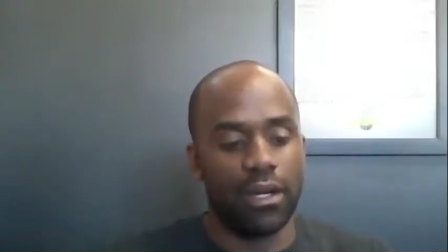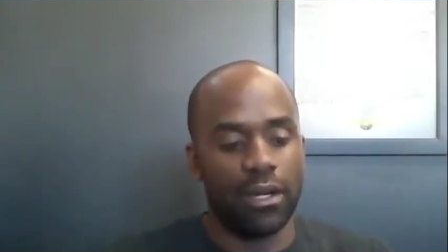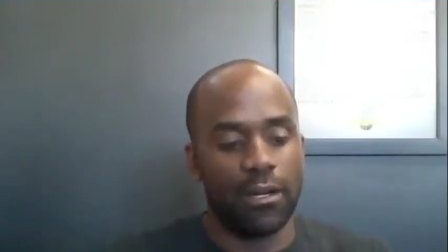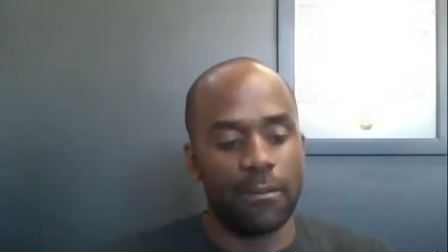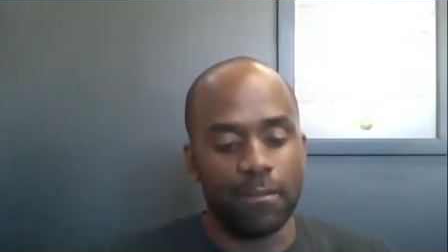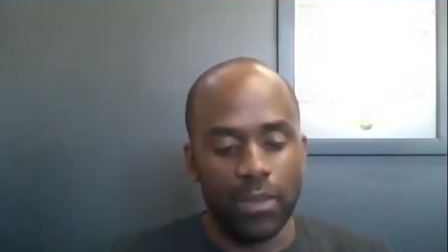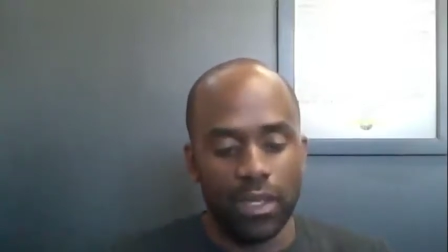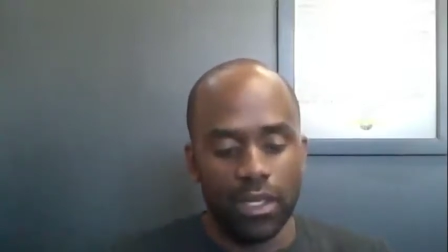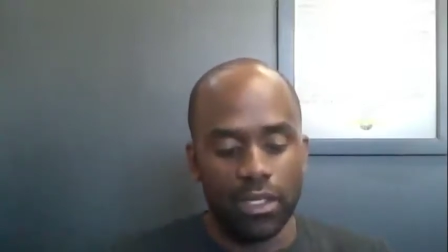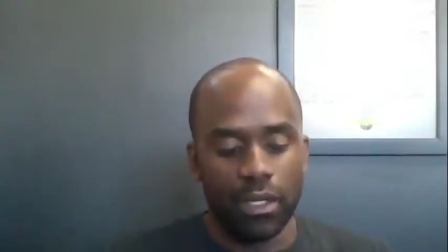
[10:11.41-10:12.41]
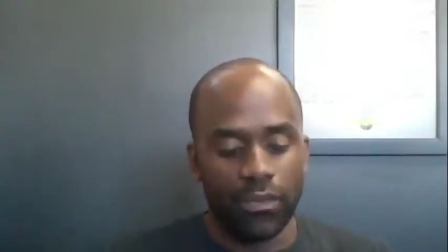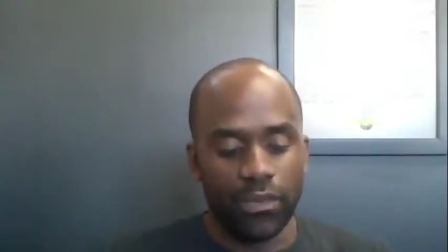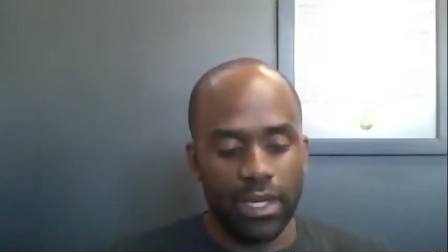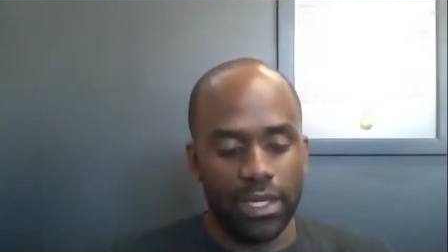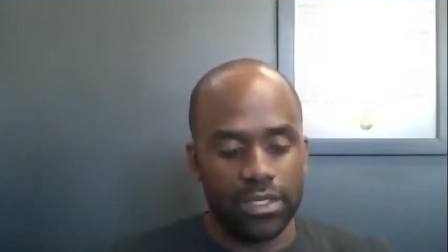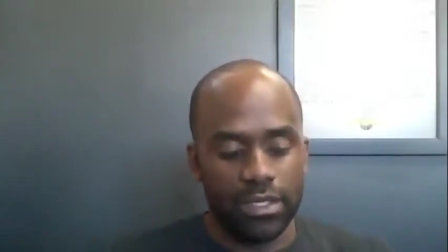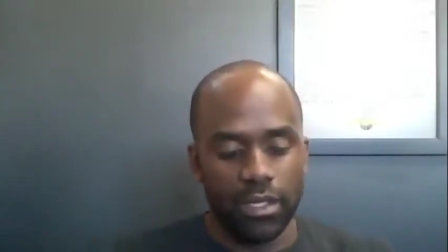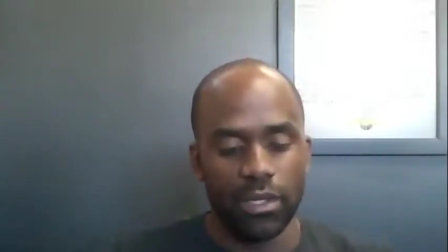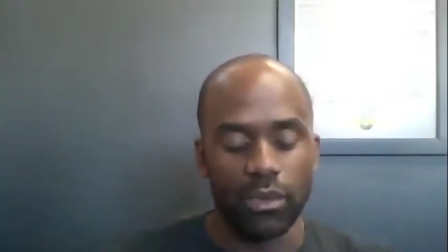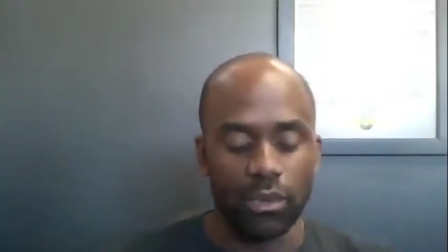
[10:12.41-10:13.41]
Um, you know, for us,
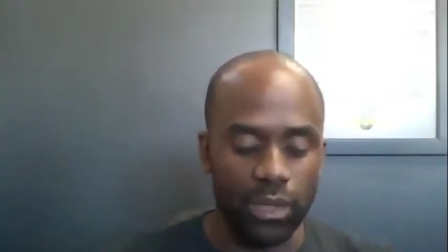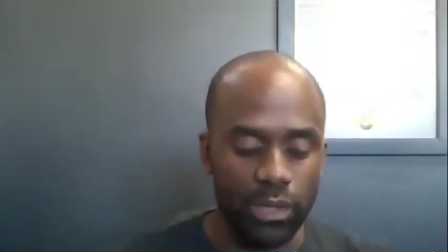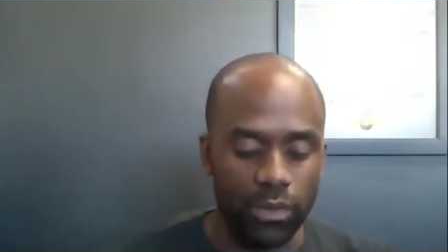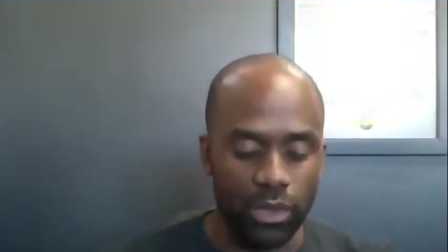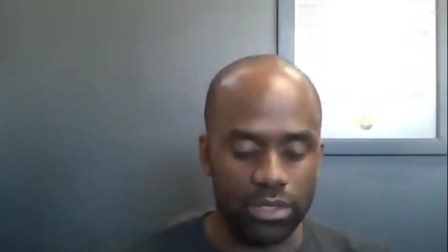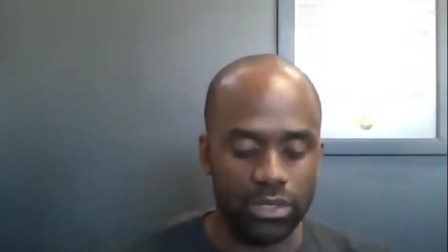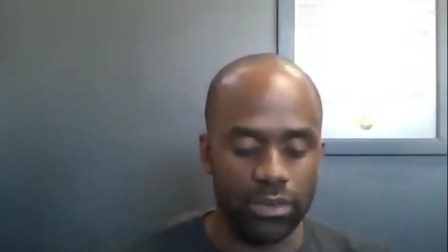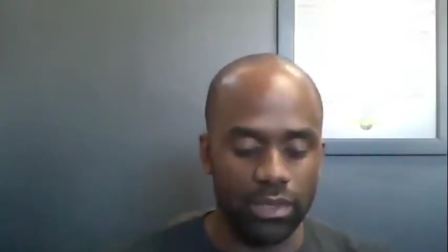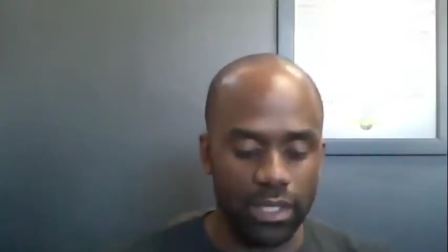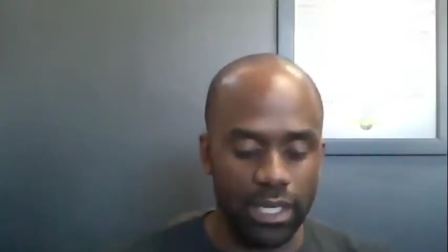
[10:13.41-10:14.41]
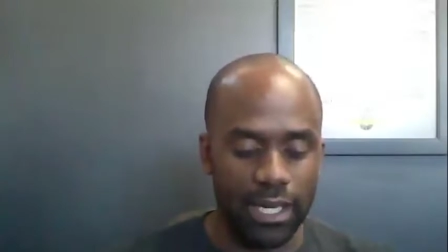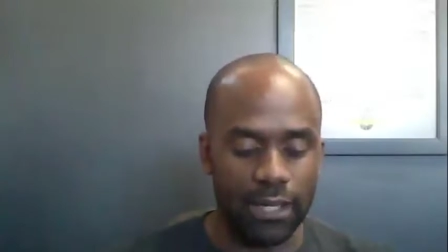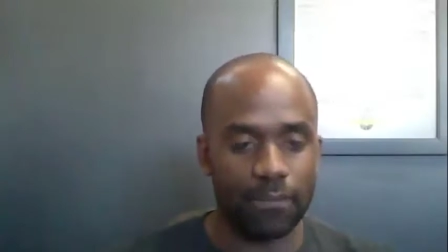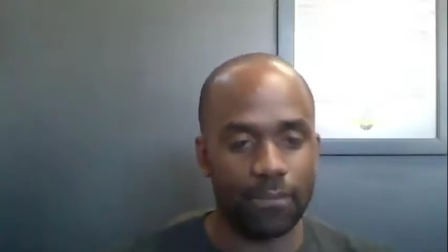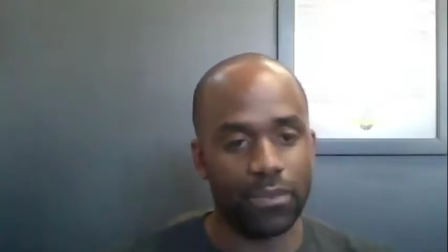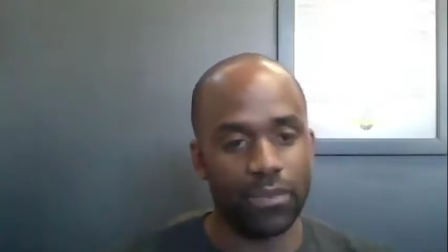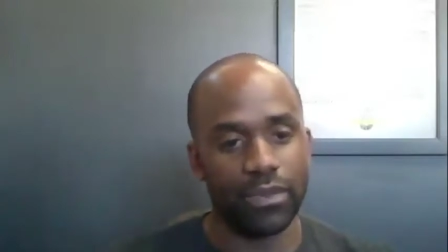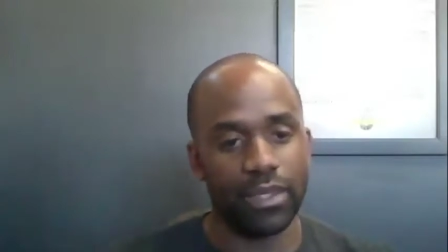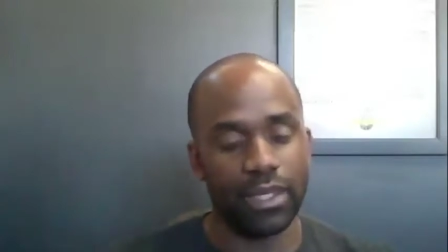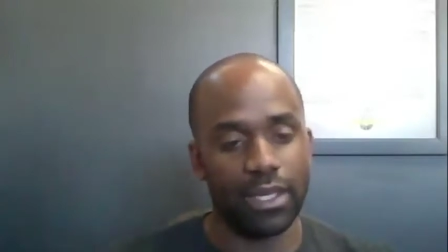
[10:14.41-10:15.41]
we want to look at
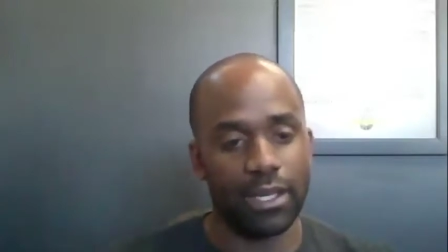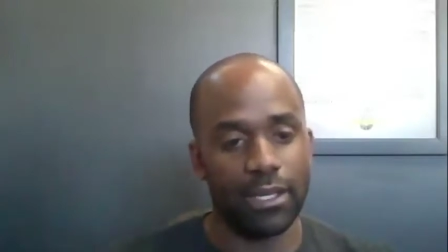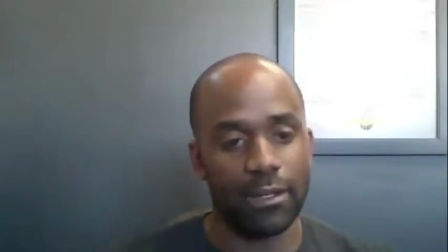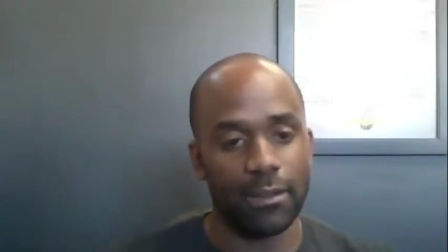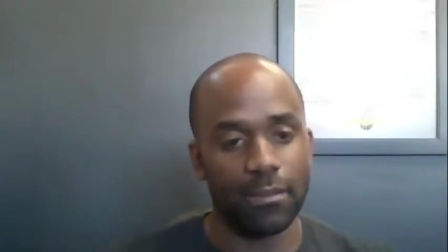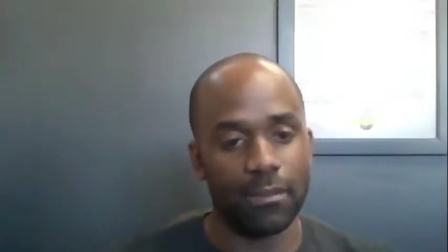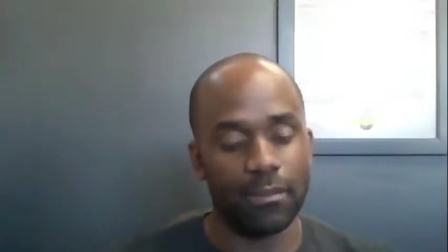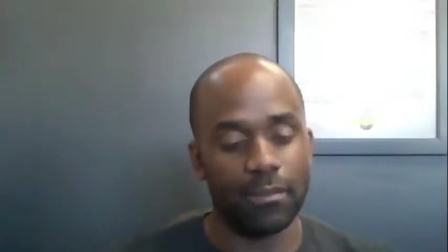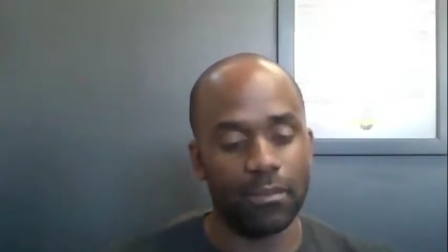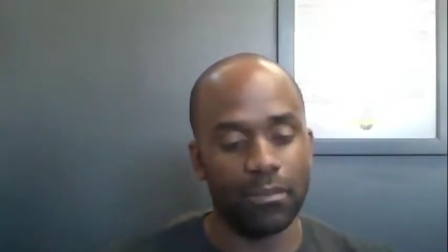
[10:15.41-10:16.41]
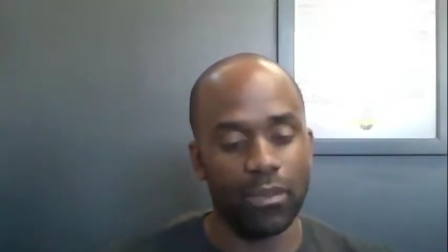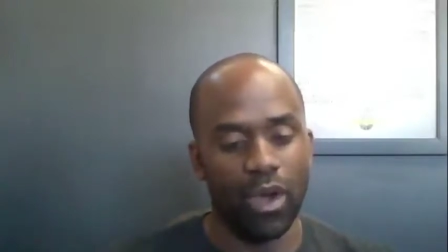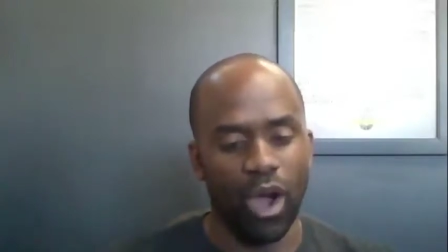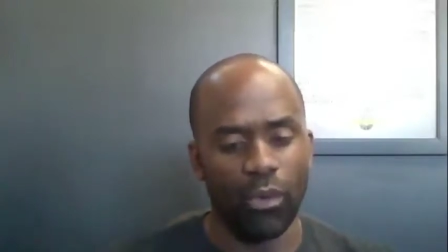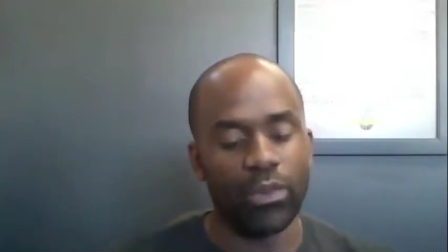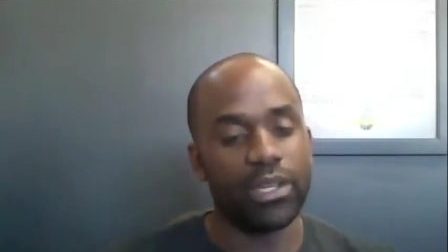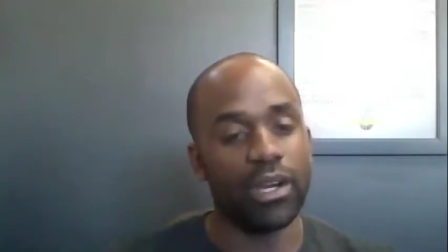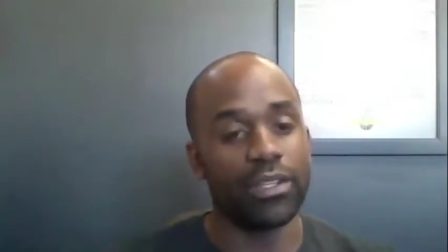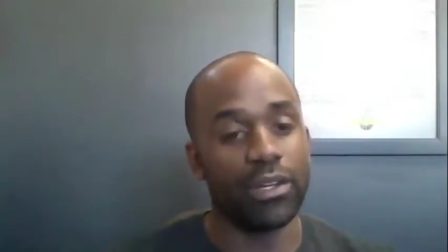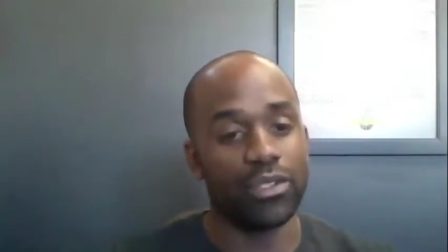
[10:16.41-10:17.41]
the um, what we
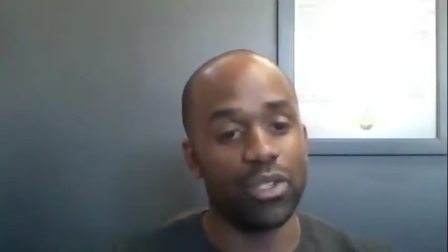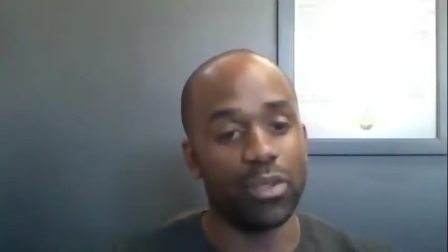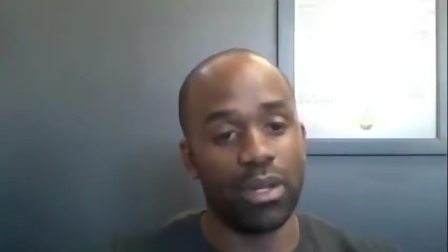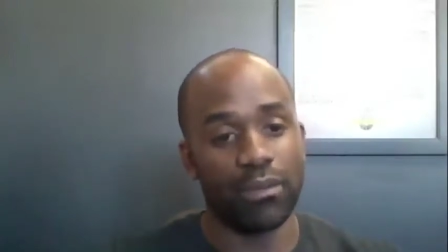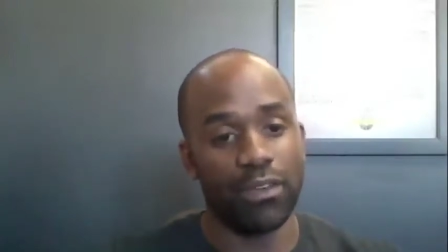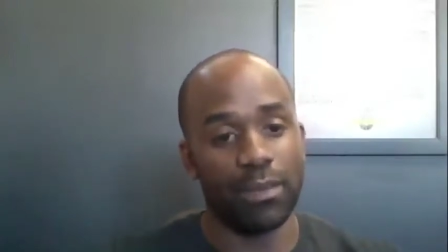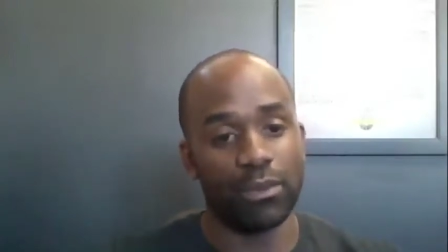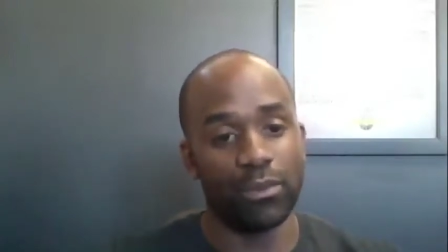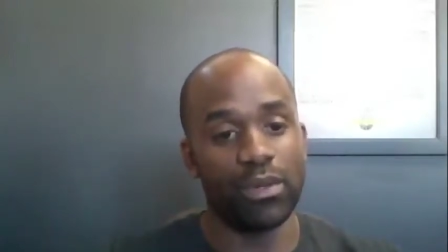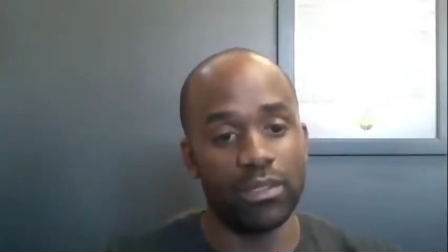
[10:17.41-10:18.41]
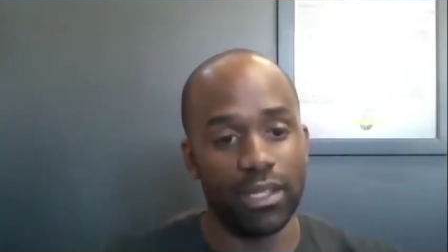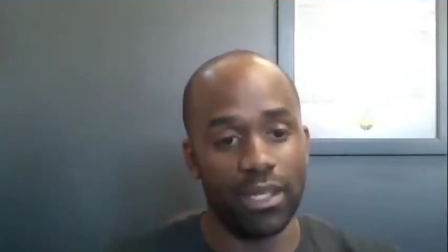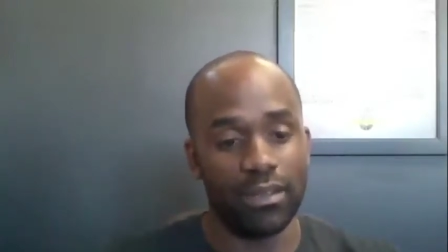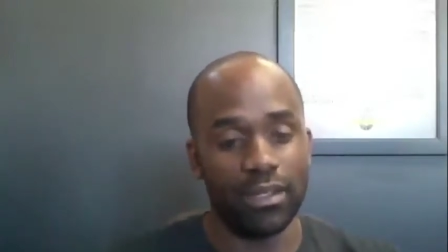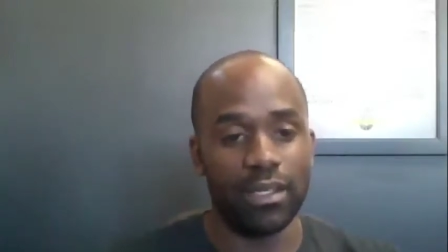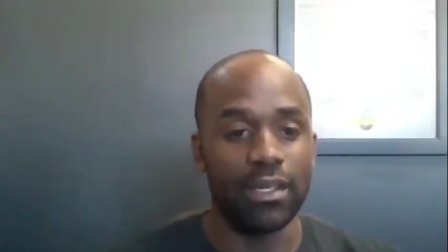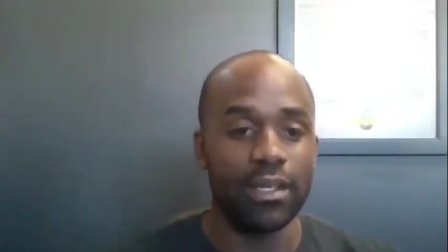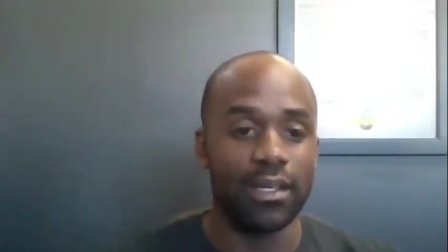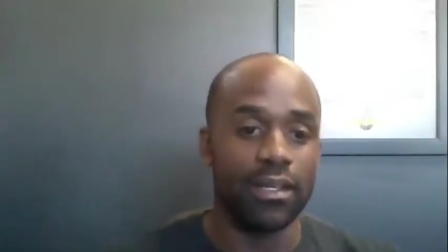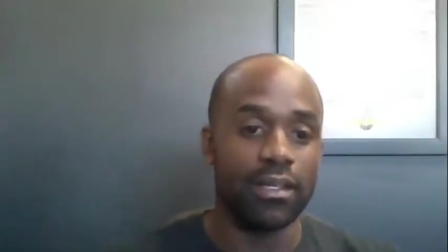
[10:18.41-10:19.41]
call in our two brain family. We want to look at the
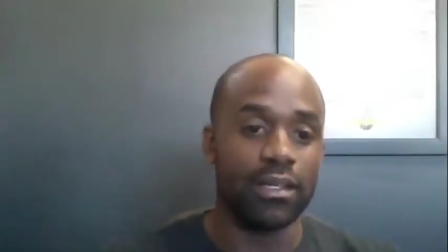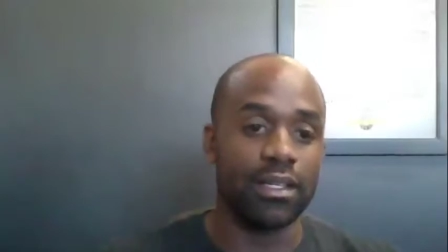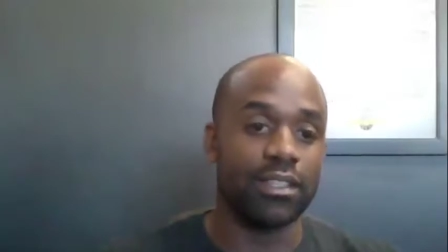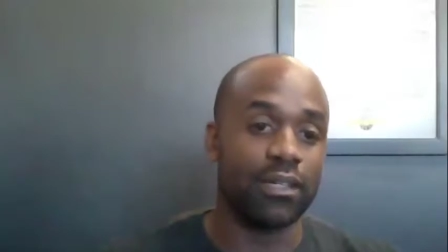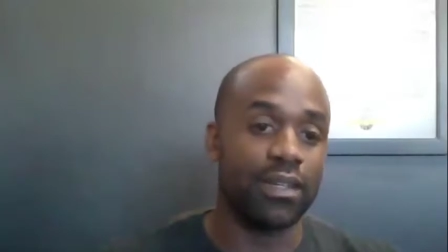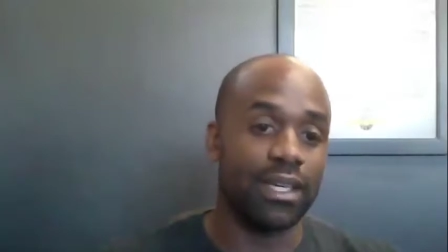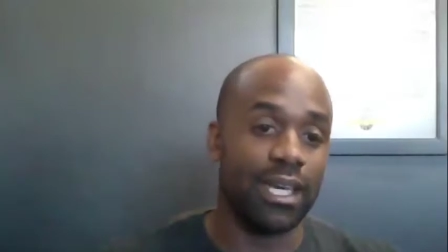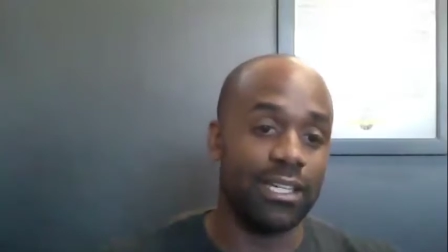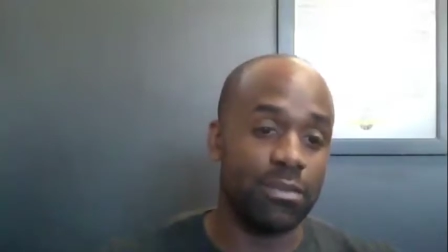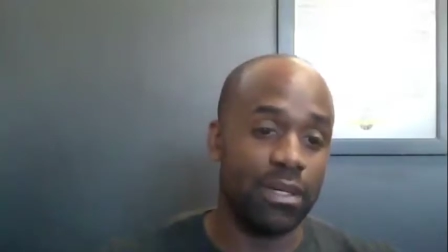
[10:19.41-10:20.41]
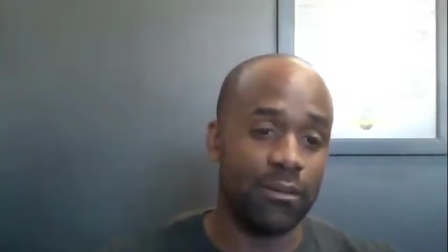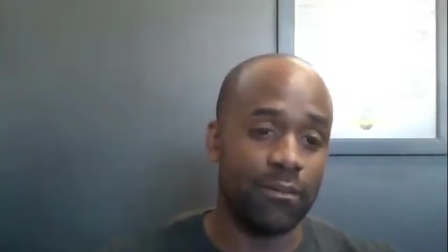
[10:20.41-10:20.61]
length of engagement,